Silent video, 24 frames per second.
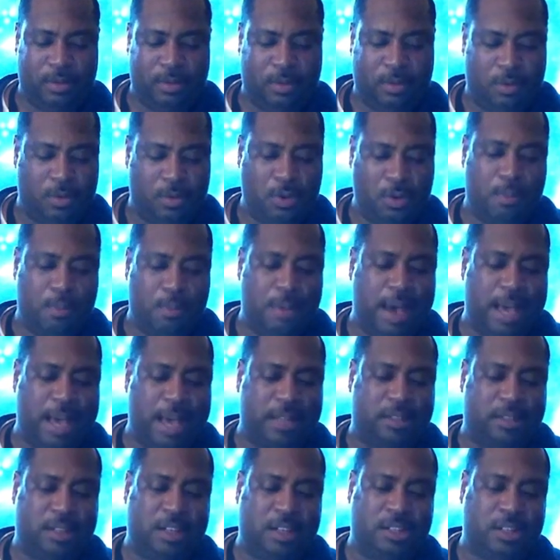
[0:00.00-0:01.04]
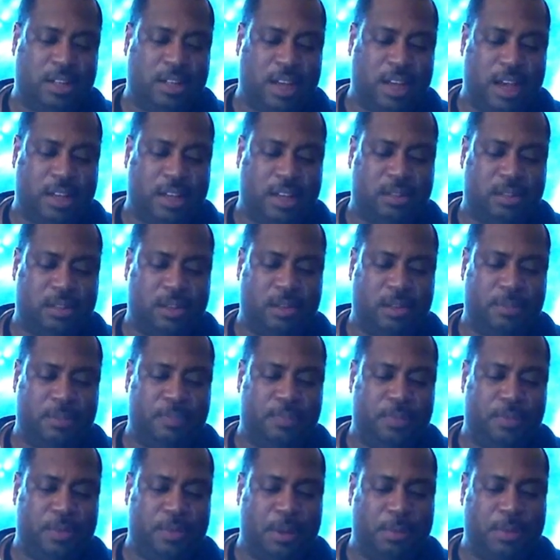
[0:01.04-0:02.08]
You can bash it, get your likes up.
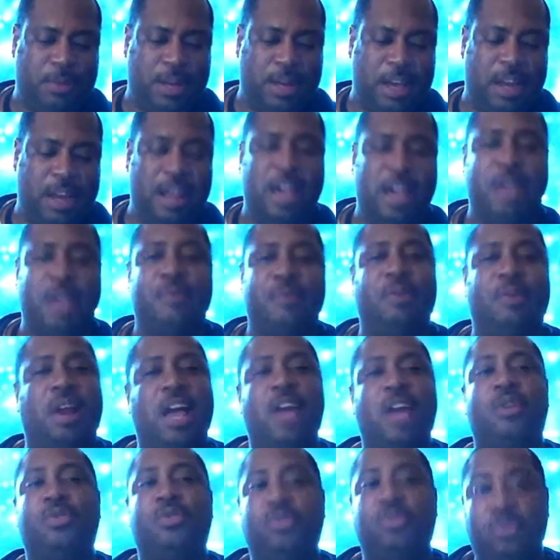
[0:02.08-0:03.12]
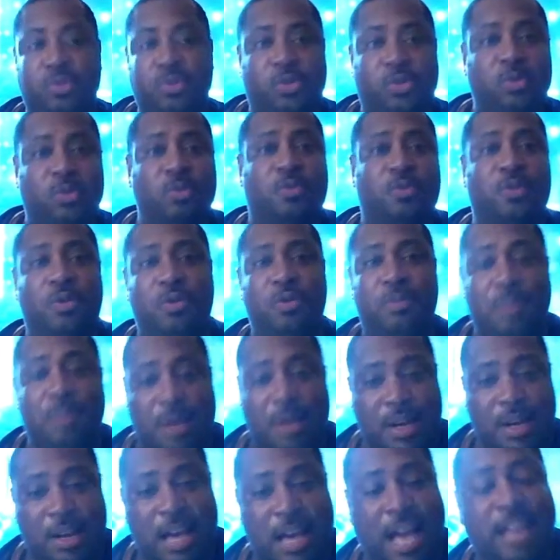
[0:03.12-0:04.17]
I'm glad I ain't relying on YouTube for no
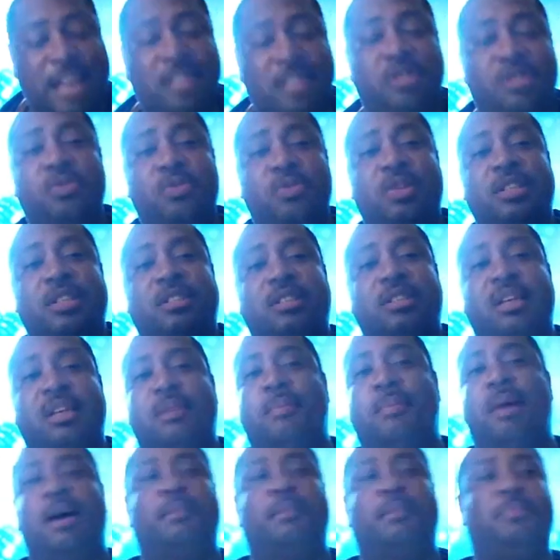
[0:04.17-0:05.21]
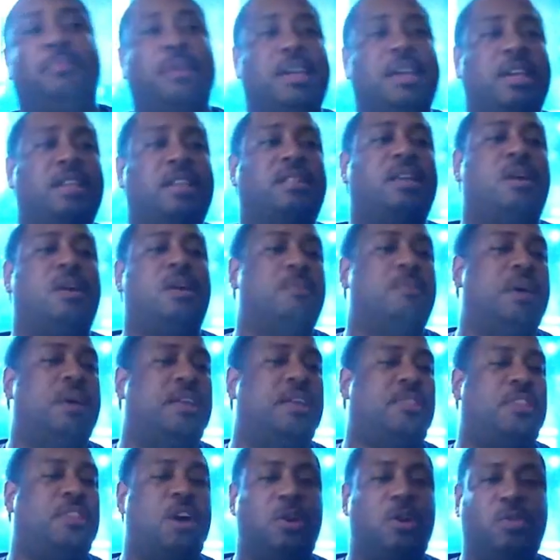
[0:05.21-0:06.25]
money. I just do this to get my opinions out, my
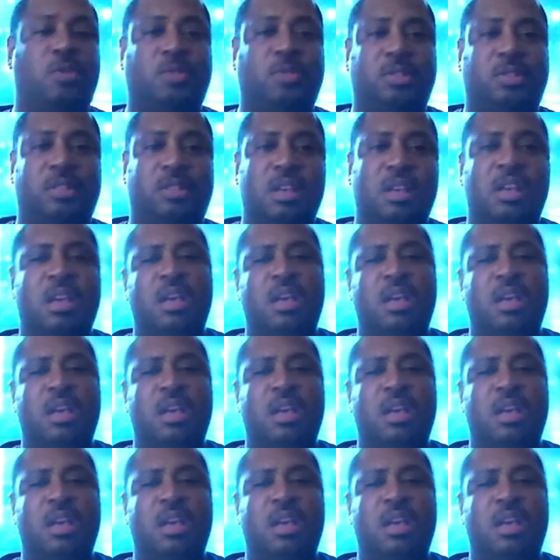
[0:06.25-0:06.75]
thoughts.